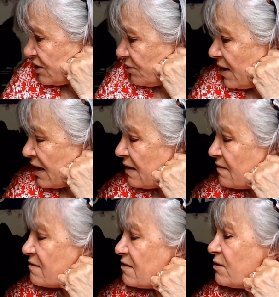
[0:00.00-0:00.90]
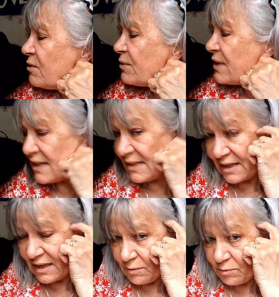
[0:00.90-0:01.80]
Do you reckon? Oh yes, I
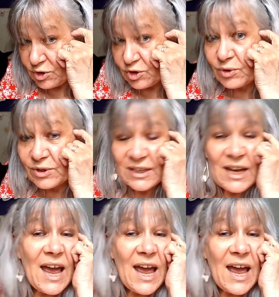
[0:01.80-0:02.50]
think we should.